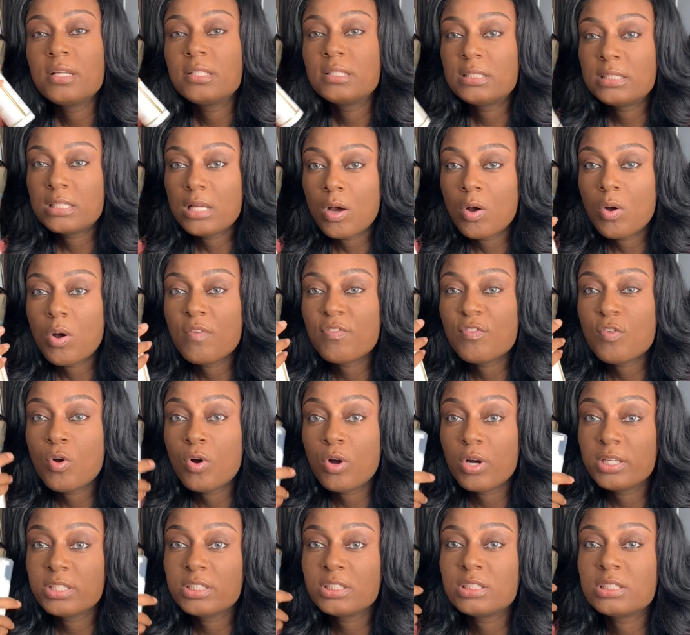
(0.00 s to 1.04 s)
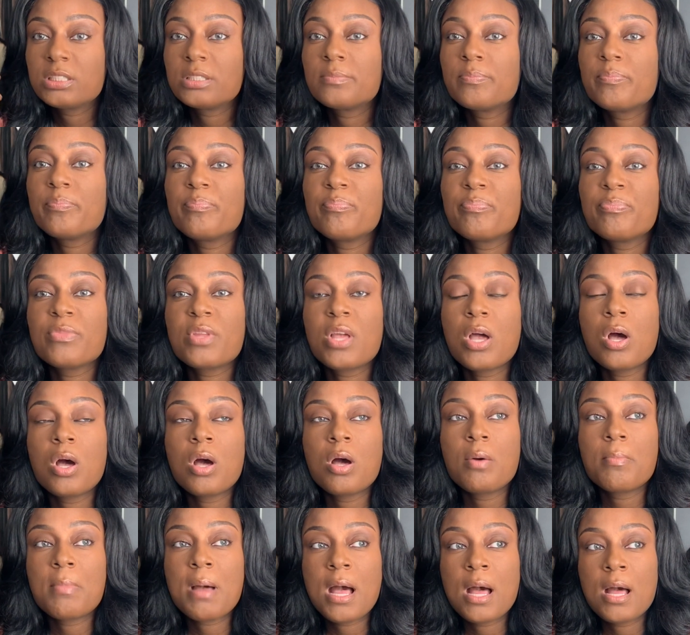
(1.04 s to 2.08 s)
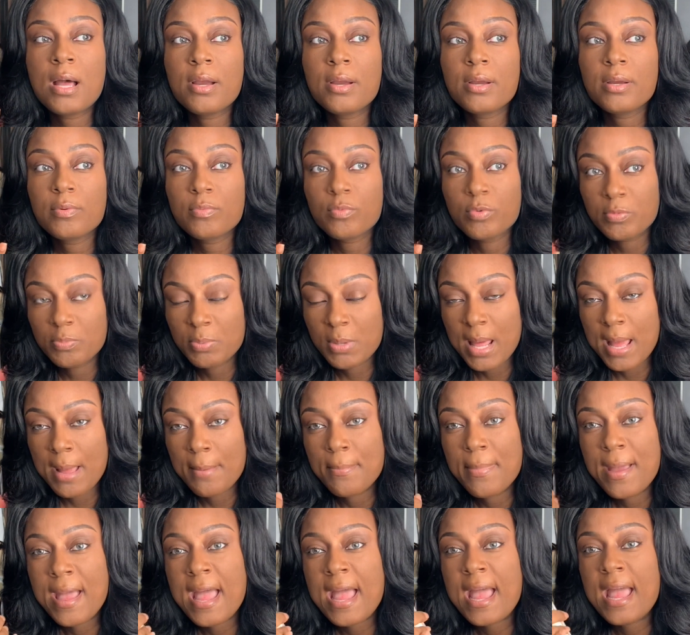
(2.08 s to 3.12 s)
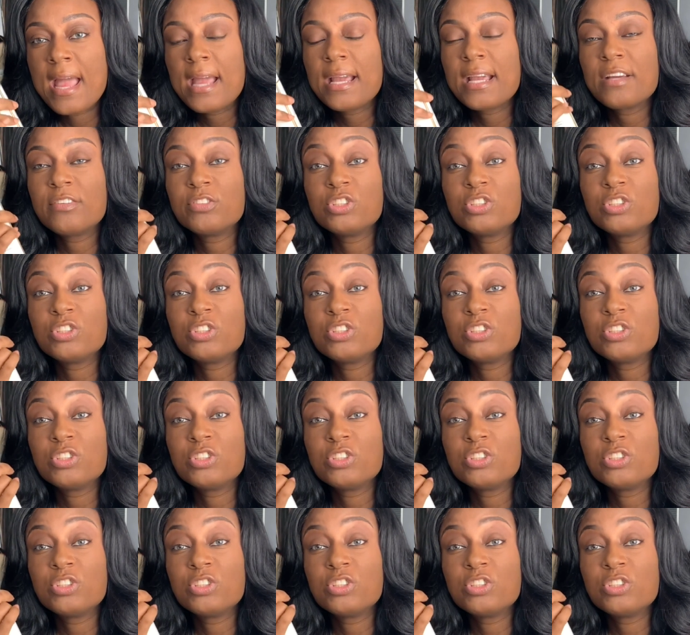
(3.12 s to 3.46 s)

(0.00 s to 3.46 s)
So of course, I replied back if